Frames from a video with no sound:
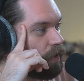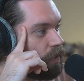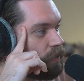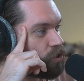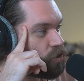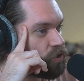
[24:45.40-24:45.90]

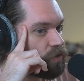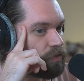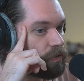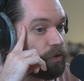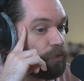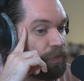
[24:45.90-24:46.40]
Just
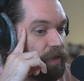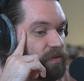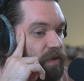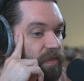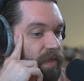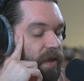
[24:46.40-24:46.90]
little things
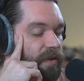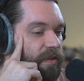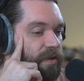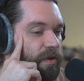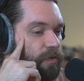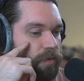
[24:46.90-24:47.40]
like that,
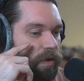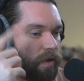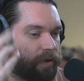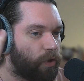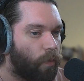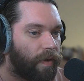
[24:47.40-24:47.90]

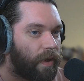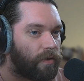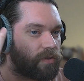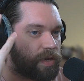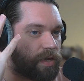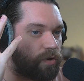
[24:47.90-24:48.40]
going out
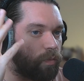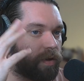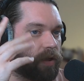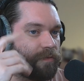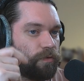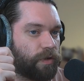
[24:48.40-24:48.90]
to eat or
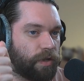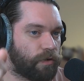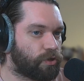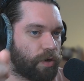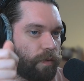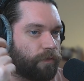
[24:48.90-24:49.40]
whatever,
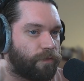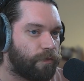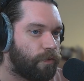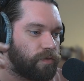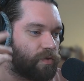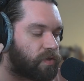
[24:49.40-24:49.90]
showing
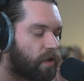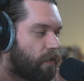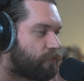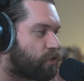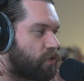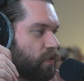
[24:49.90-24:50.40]
food and
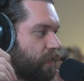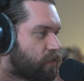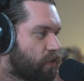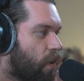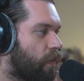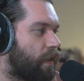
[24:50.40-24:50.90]
stuff, just like
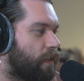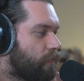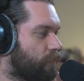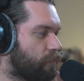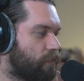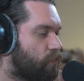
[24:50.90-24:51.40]
talking,
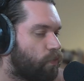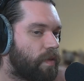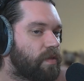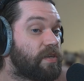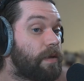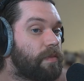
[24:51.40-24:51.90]
doing
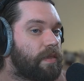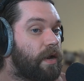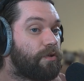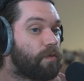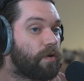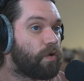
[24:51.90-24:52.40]
the same thing that I
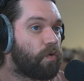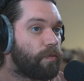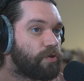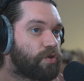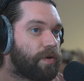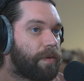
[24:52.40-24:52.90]
do on a
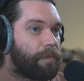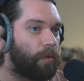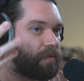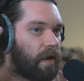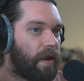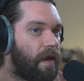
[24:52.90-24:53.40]
normal stream, but
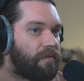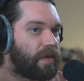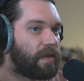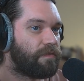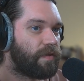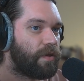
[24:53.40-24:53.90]
without having
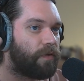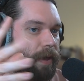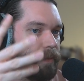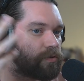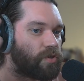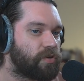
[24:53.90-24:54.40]
any video
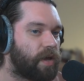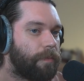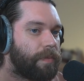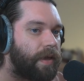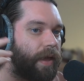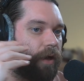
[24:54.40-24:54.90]
games and just kind of
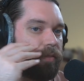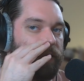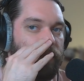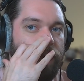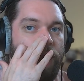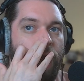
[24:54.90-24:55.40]
being out
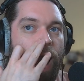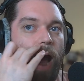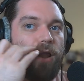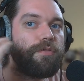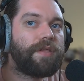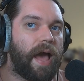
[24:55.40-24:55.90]
there.
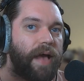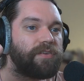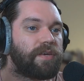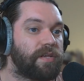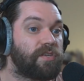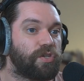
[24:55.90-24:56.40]
I know that as
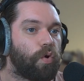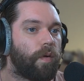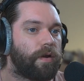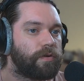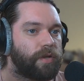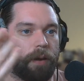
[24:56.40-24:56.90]
it gets into
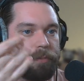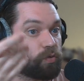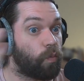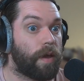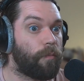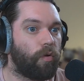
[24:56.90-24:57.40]
wintertime, it's
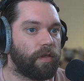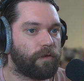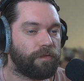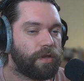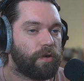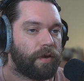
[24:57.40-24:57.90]
way more like
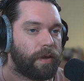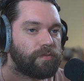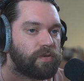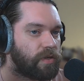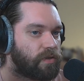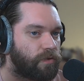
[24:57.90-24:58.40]
video game
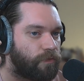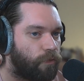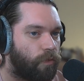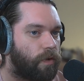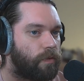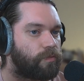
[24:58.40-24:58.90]
season
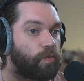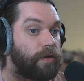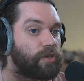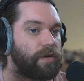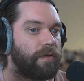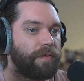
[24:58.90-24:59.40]
for
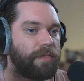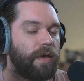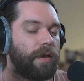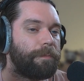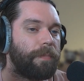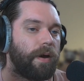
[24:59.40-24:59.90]
Twitch and
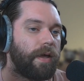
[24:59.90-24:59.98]
everything, but